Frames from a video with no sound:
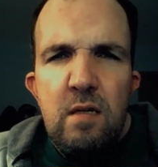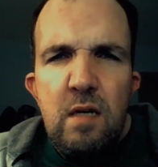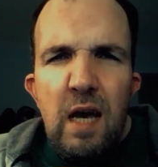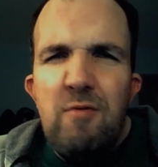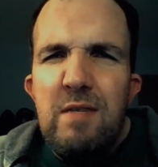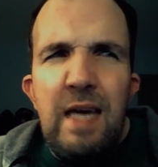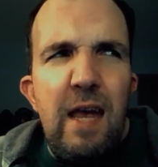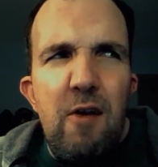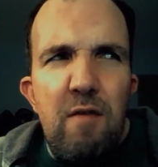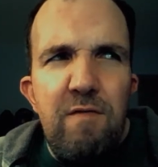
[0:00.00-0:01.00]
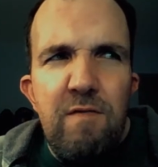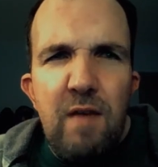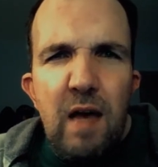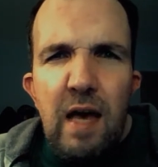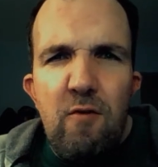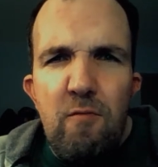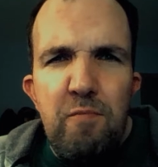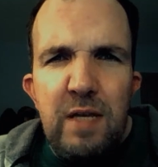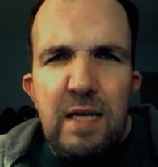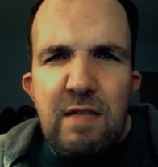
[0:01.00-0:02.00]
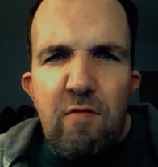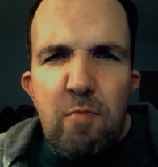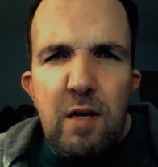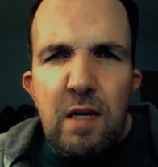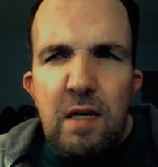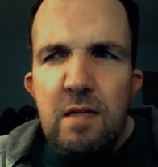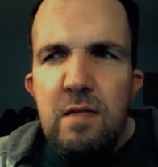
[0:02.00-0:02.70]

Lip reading: I don't care if I don't please everybody.